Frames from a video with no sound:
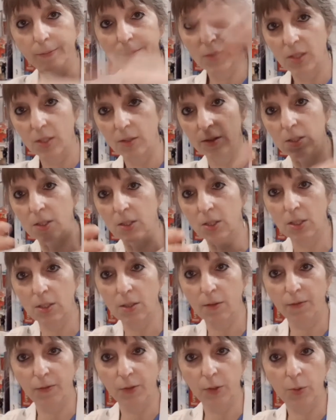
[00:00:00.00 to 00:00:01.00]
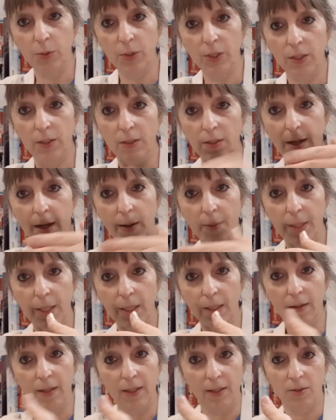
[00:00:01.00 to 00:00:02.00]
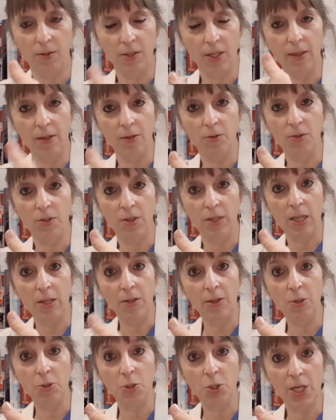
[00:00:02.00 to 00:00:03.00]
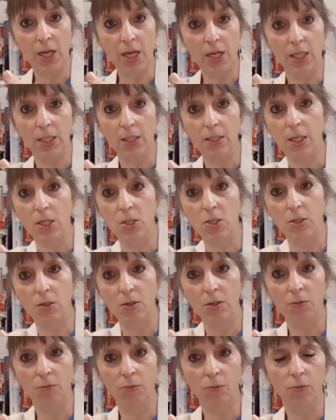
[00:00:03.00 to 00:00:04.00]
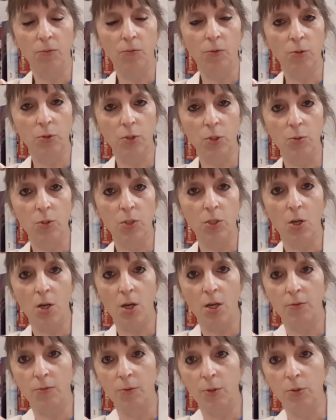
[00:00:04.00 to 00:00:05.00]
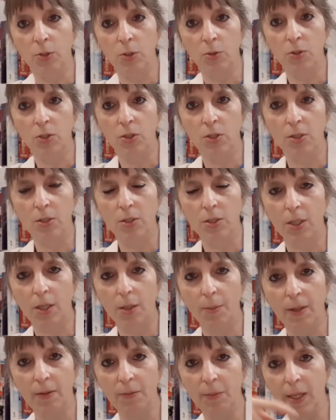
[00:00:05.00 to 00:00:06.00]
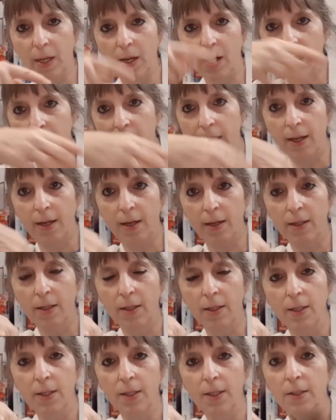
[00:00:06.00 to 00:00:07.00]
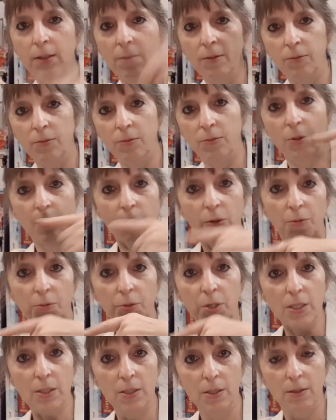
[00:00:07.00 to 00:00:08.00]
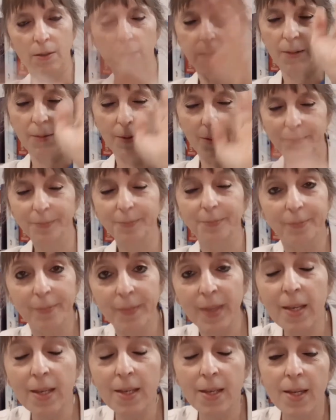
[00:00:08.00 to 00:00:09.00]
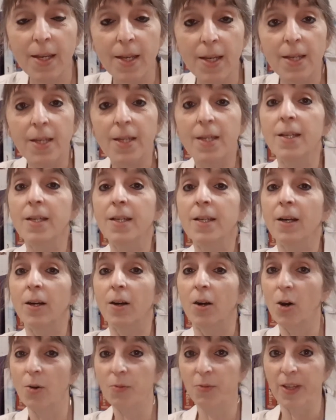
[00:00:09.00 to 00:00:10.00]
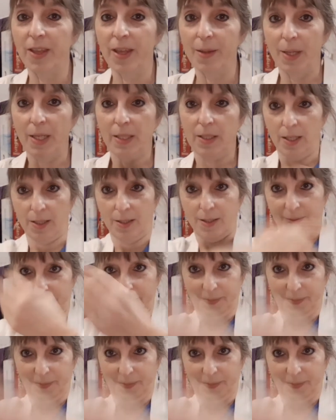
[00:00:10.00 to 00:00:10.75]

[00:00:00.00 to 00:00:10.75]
So it's just a fluid coming there, then they're standing stationary. Row 2 is gone, row 2 starts to come in behind there, row 3 is, anyway. Hopefully that makes sense.